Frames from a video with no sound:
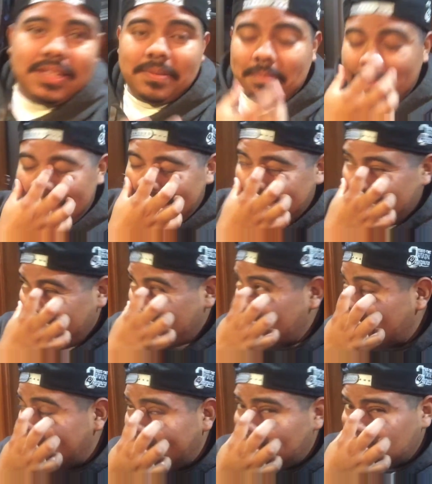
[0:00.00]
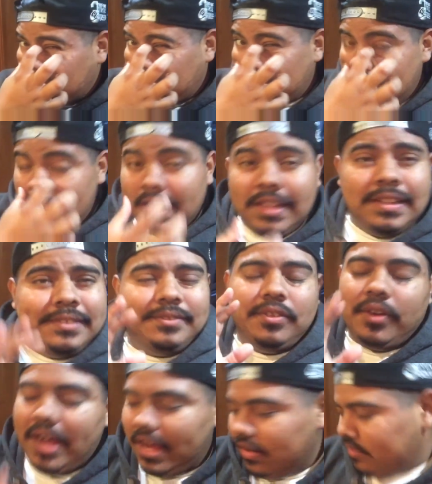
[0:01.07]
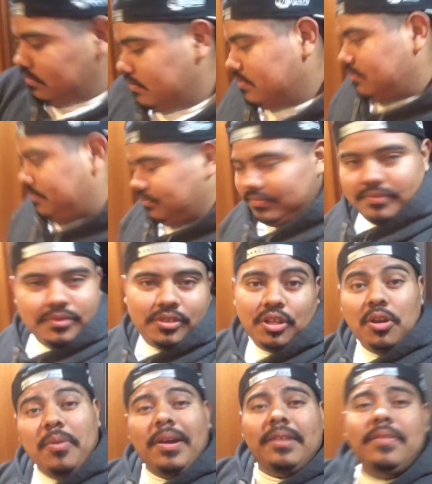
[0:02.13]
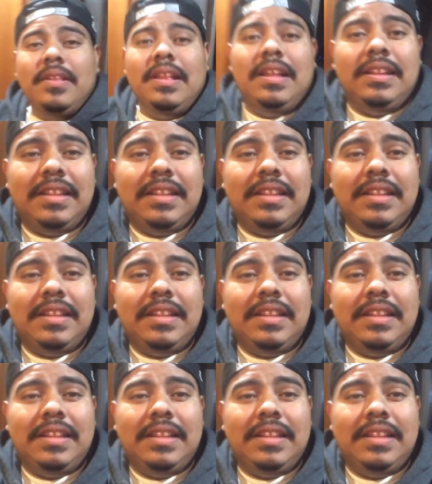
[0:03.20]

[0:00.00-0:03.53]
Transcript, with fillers: to the man house. Okay, you know what?